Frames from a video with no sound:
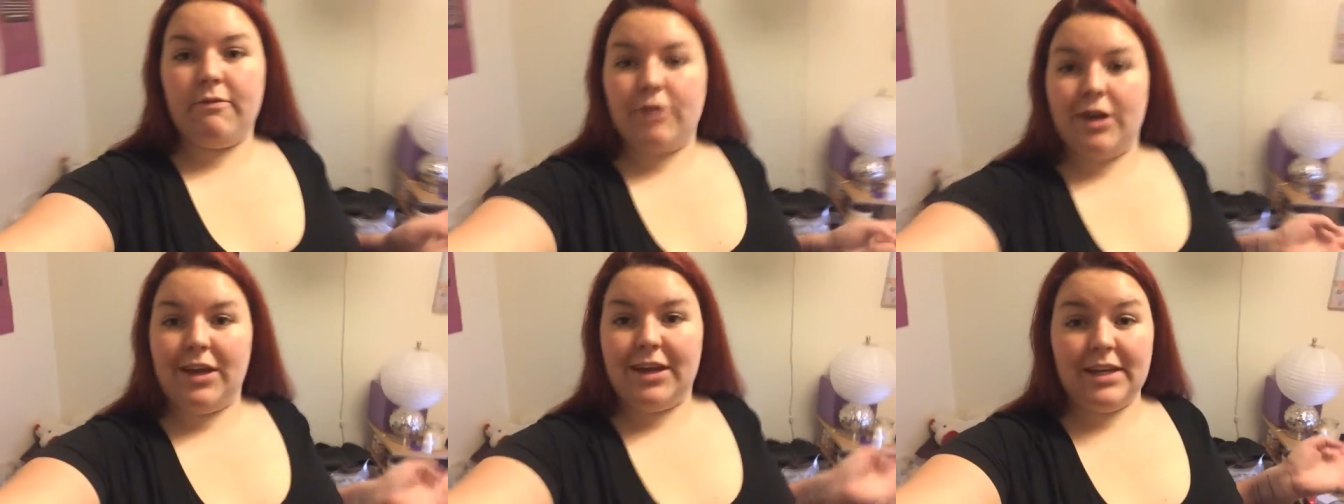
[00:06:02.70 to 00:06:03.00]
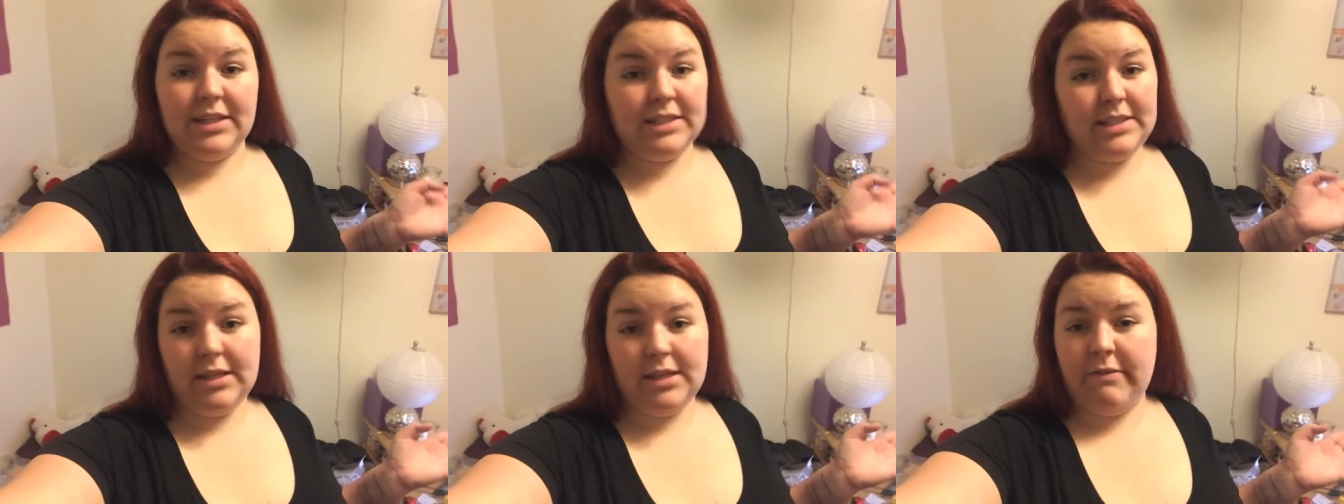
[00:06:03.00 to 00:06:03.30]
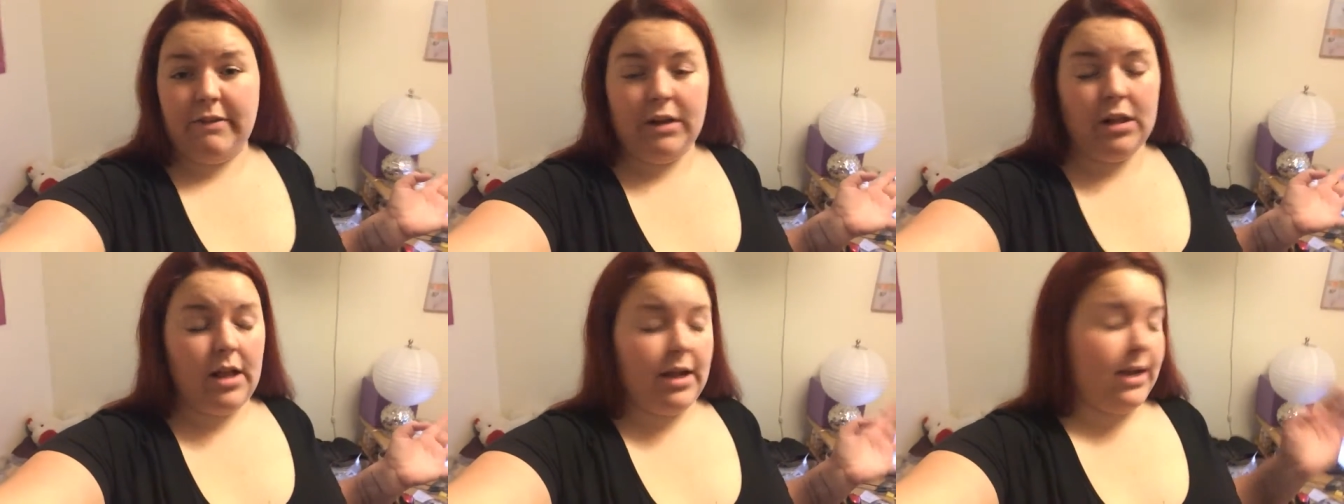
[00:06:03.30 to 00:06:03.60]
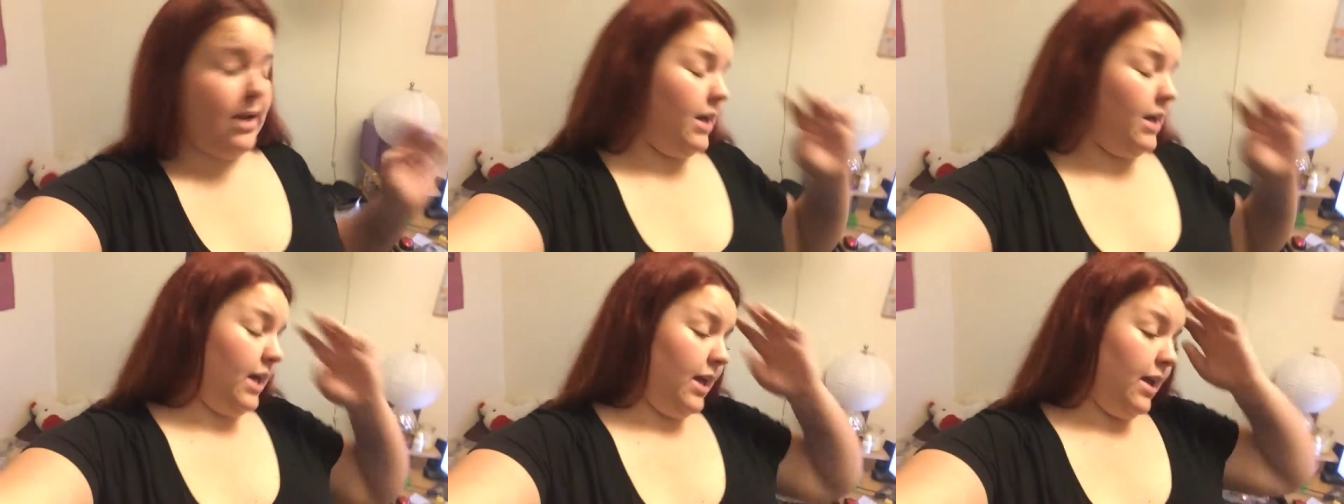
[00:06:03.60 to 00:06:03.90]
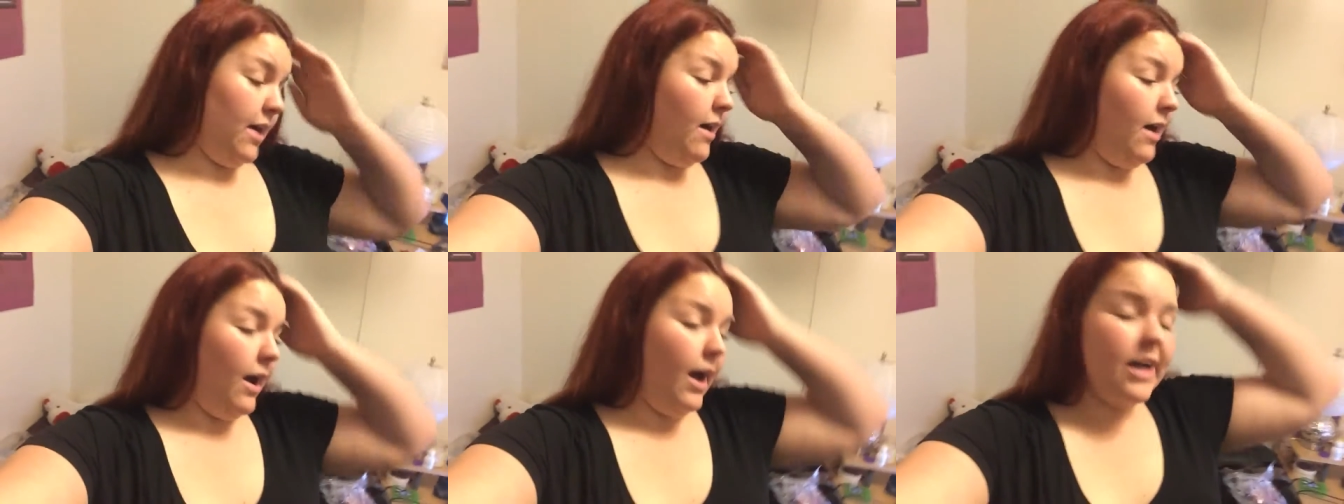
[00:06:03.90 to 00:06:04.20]
frank, it's 11 o'clock at night.
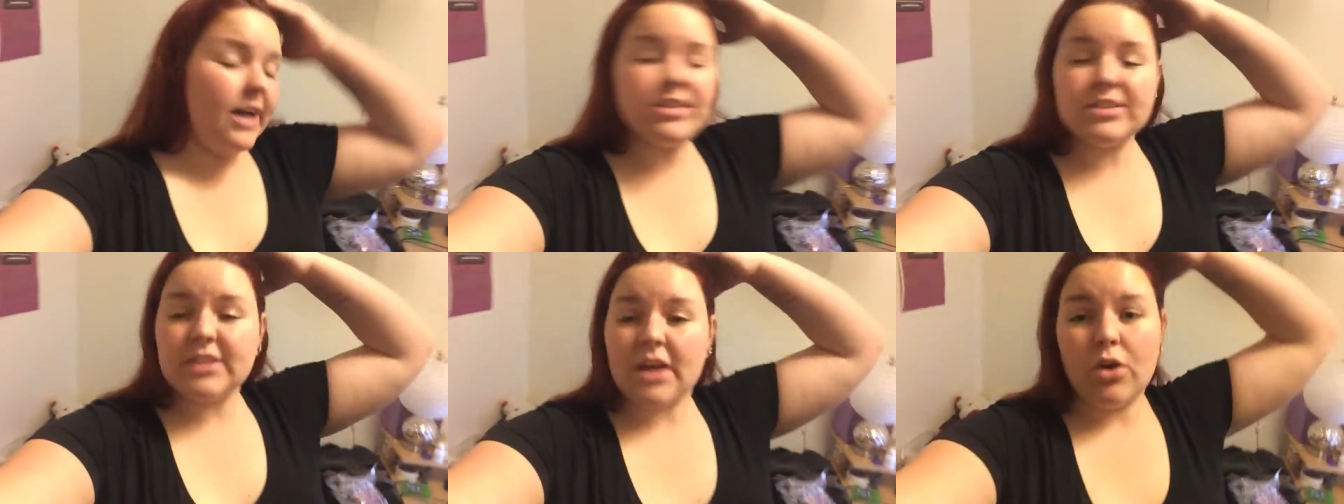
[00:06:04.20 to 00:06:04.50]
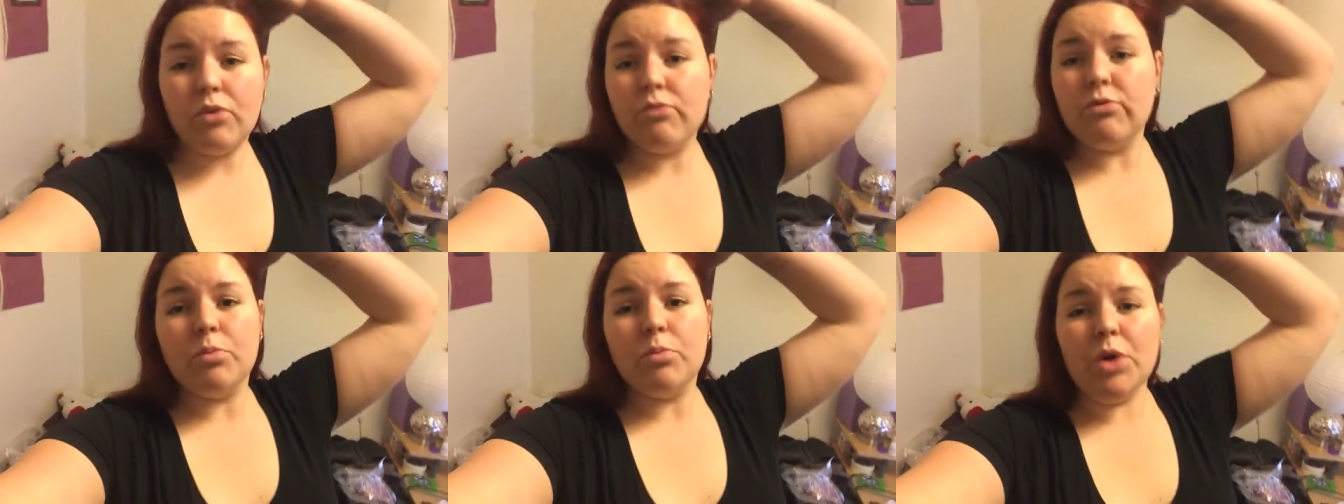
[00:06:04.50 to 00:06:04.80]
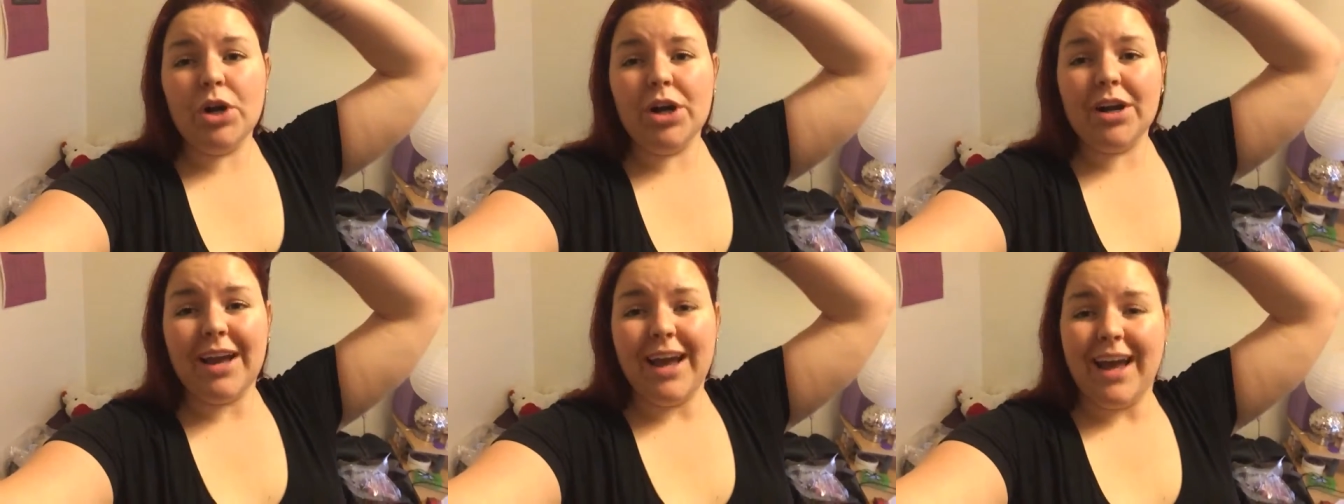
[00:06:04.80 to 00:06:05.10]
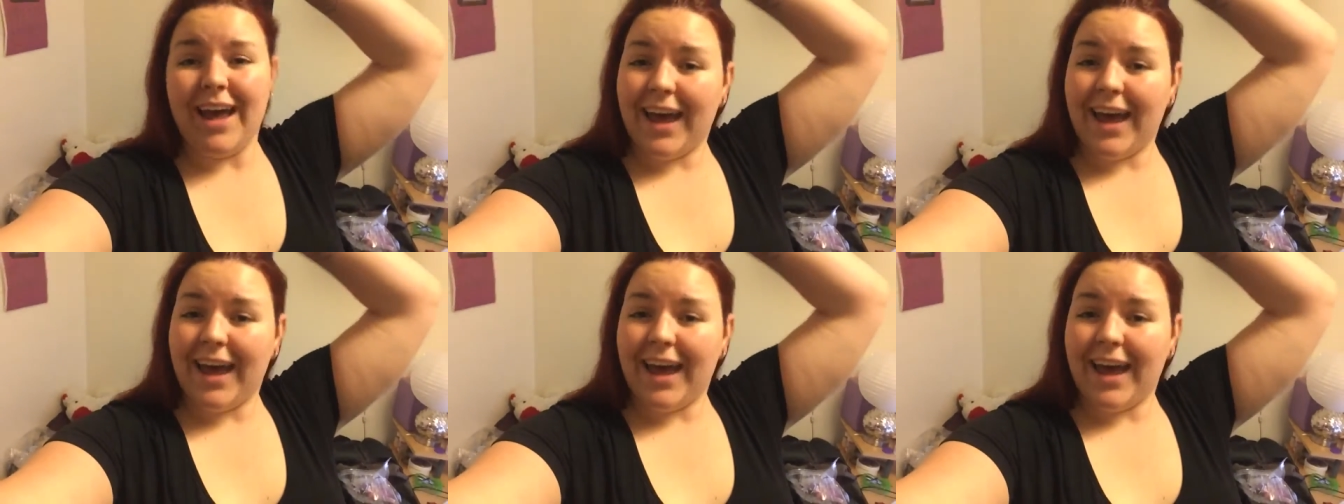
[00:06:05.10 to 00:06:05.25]
I just got home from work